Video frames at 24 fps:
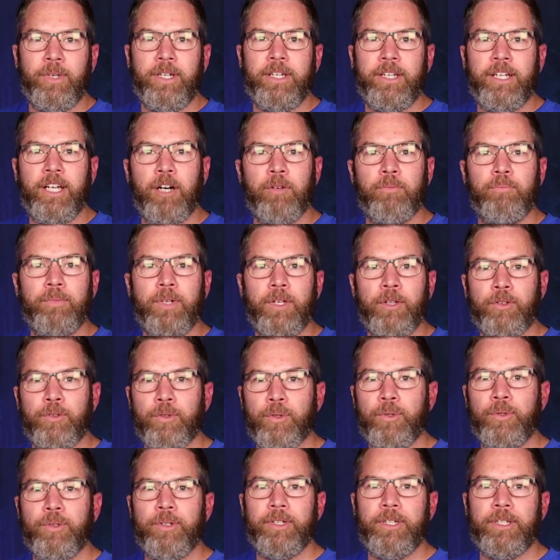me and helping me
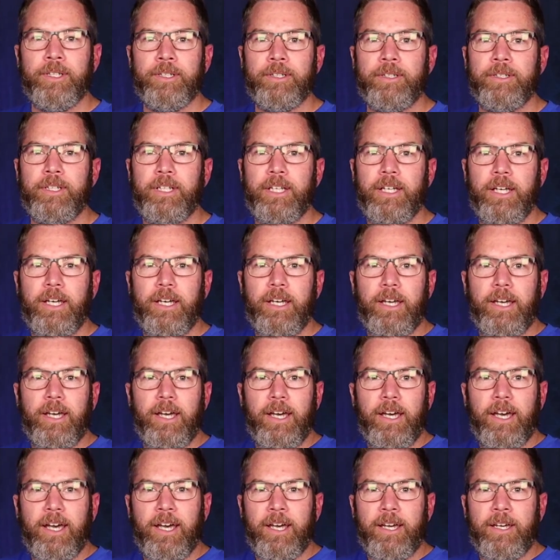through it.
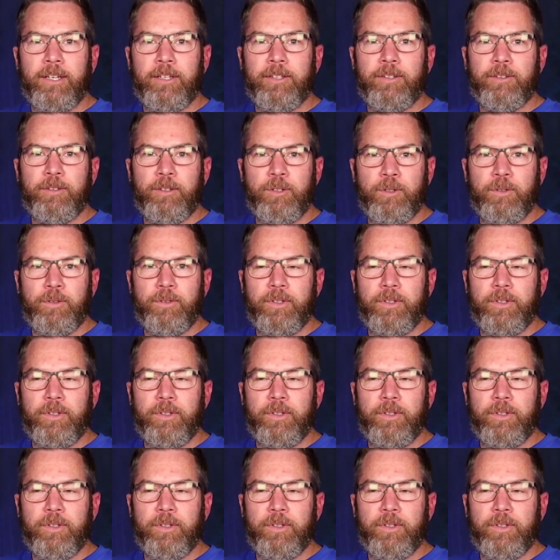And